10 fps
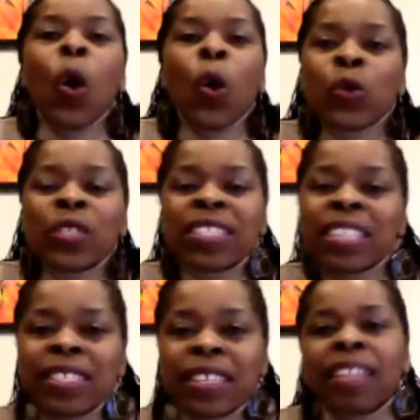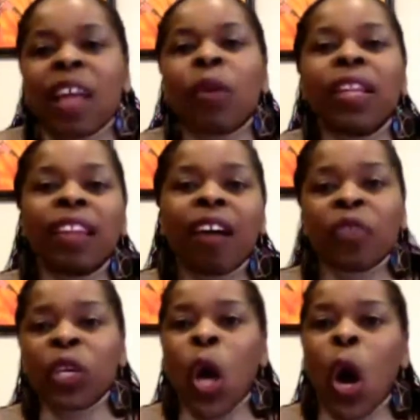cold season that we
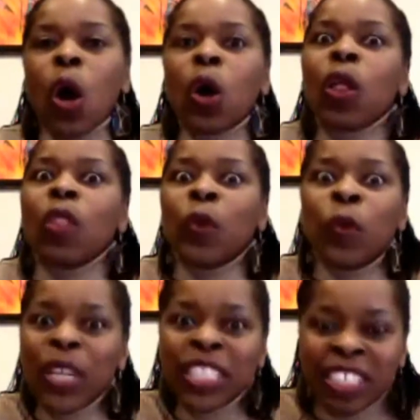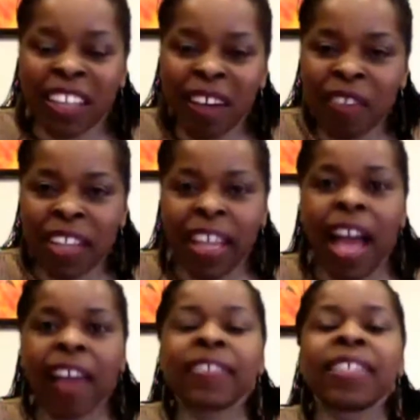love to call the winter of
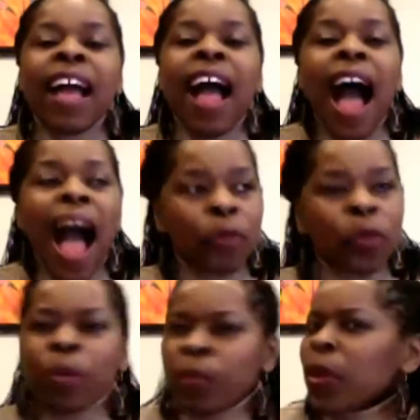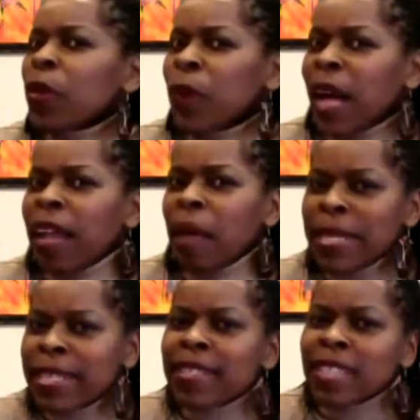our lives? I'm doing pretty
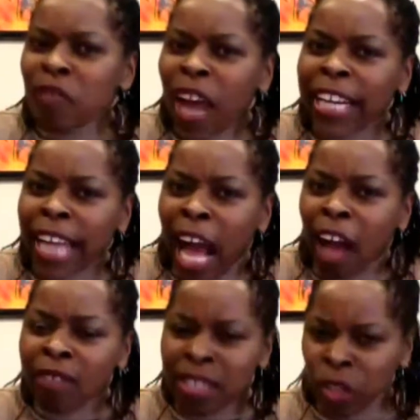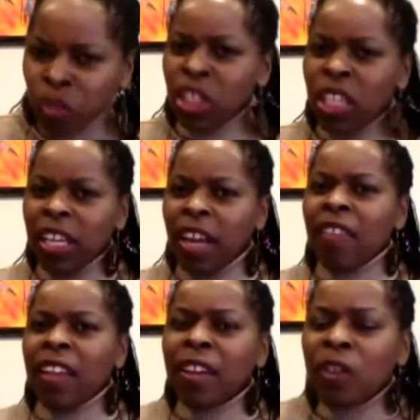well. I'm in DC right now. It's a little
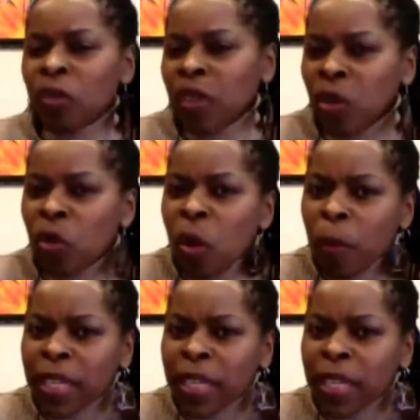chillier than